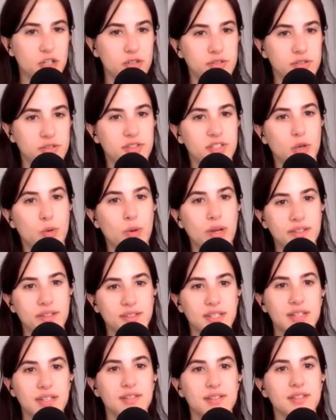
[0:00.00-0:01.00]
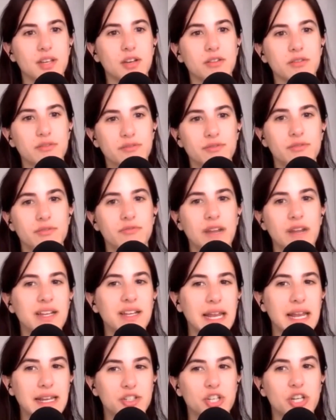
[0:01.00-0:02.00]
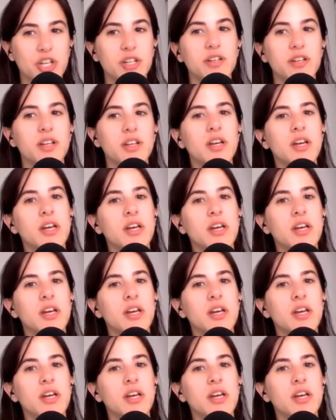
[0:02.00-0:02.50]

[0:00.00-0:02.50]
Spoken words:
consequences of regulation.